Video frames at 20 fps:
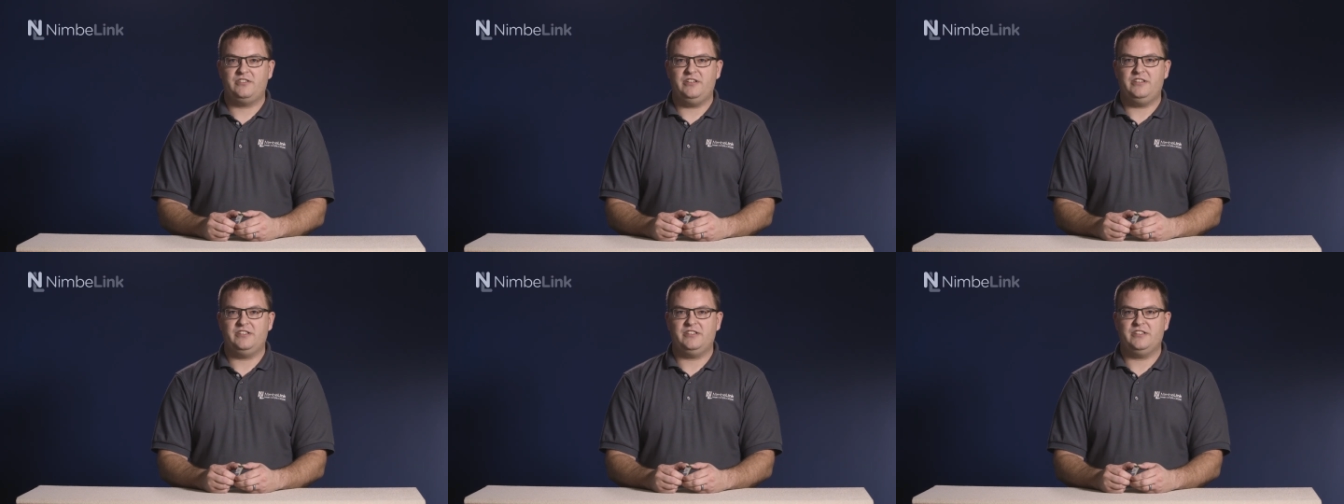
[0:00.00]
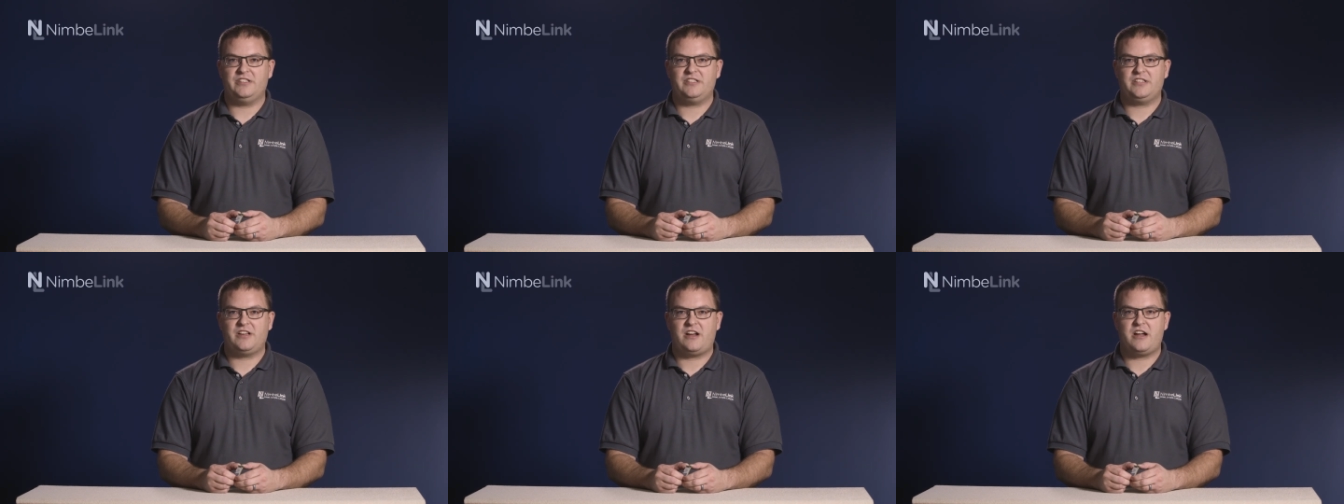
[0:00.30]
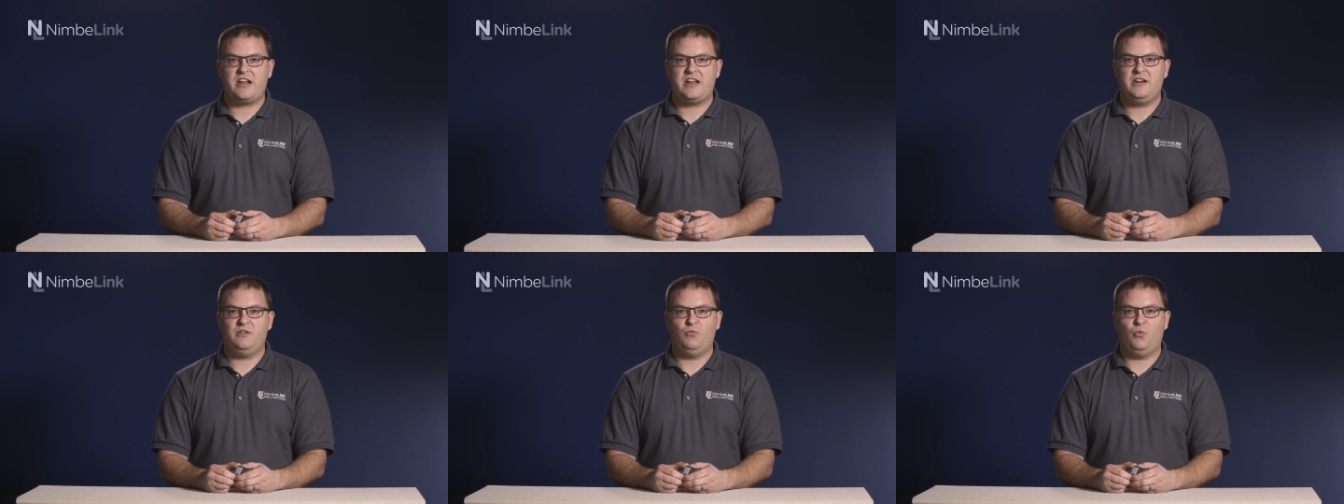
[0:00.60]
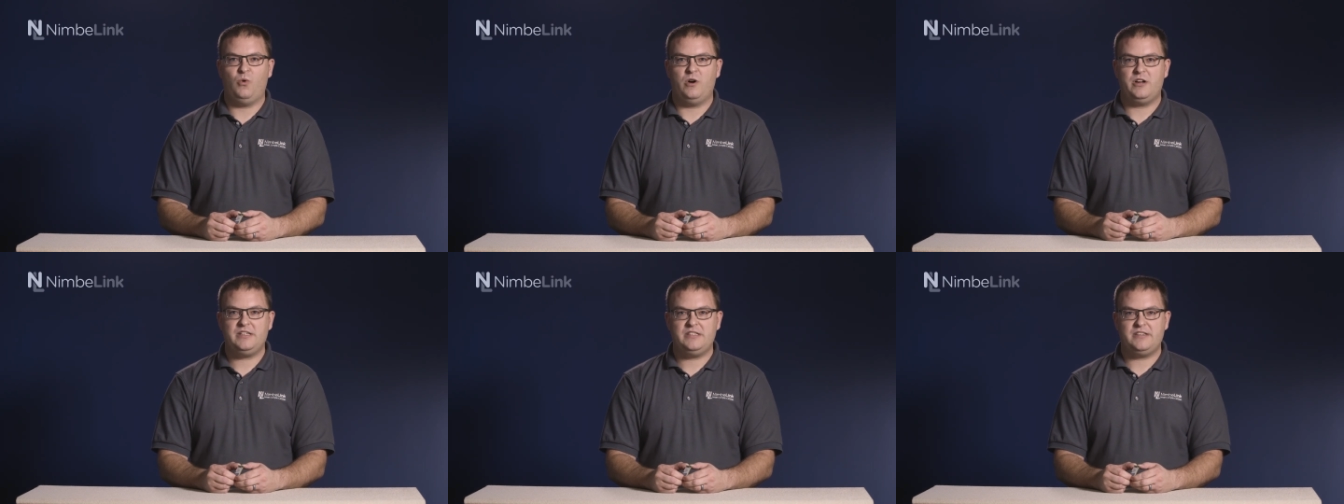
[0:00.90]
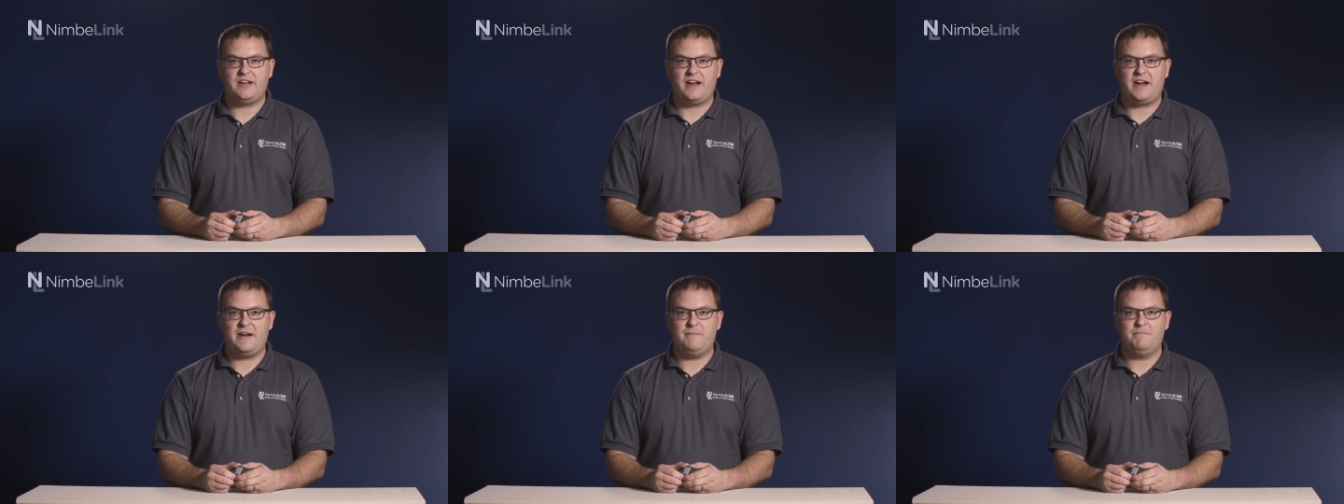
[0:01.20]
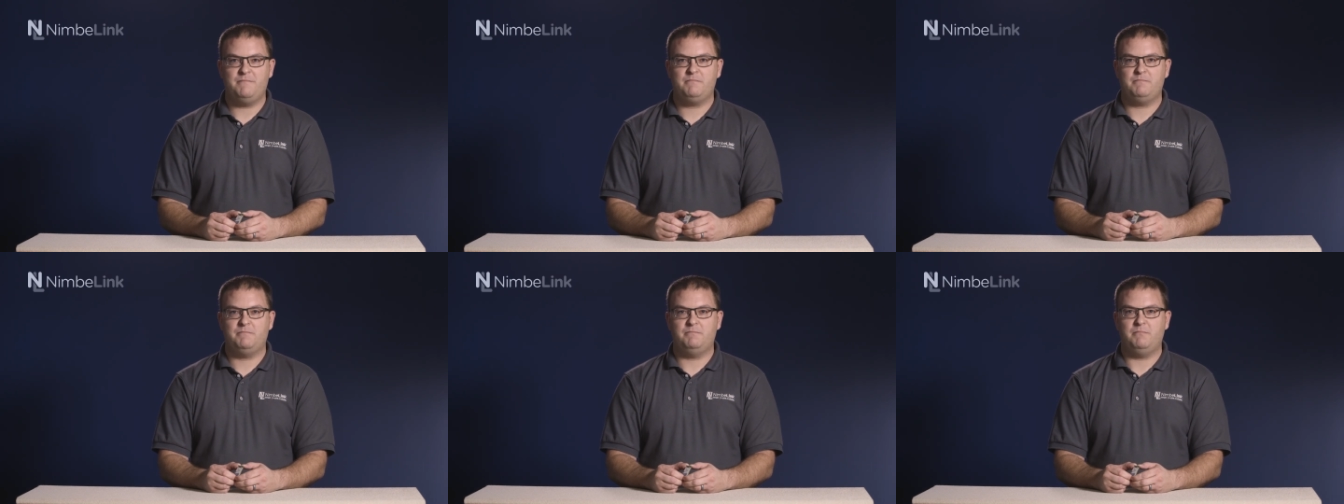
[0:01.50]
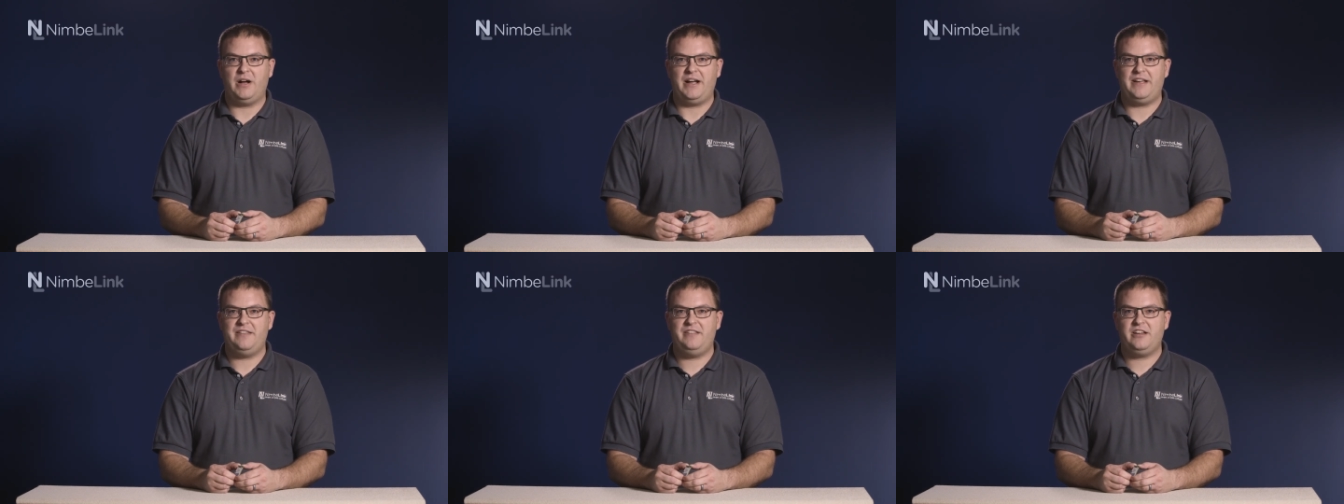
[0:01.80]
is assigned one time
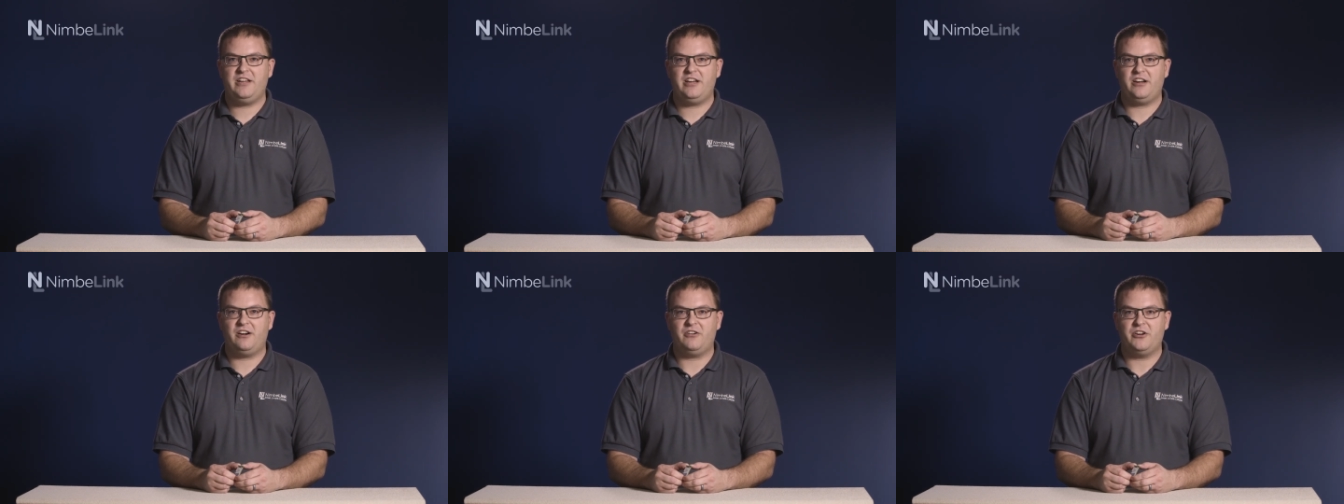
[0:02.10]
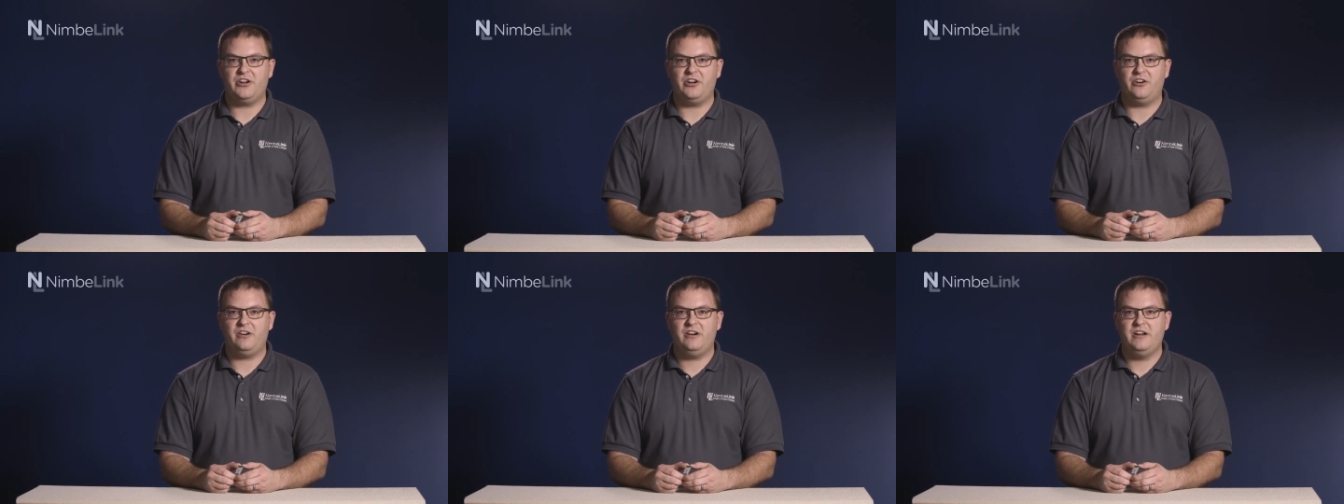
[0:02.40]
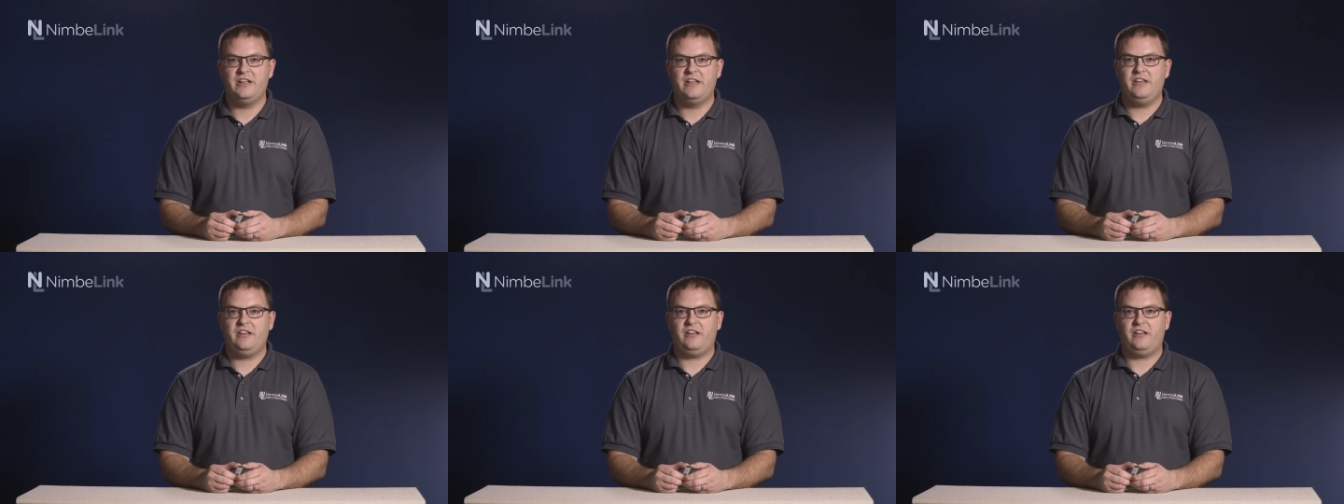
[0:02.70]
by the carrier